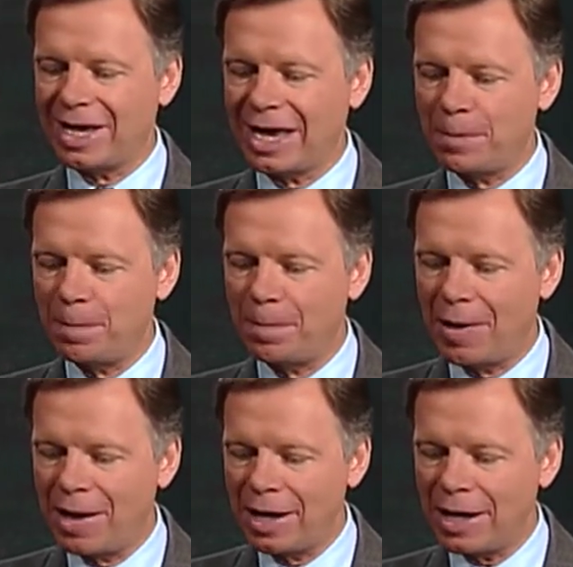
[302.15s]
and
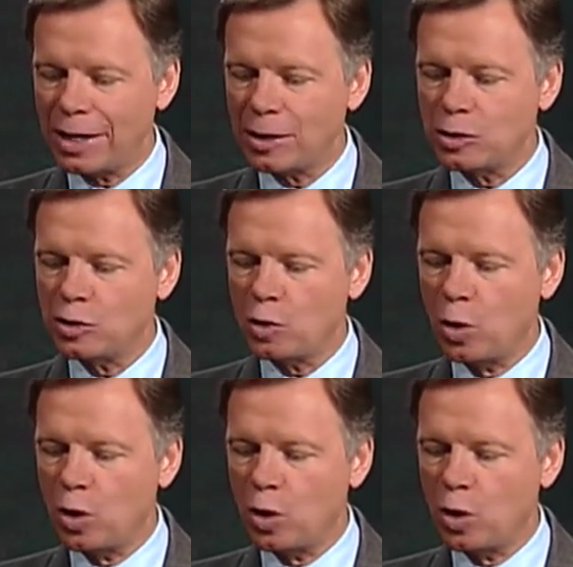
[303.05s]
by your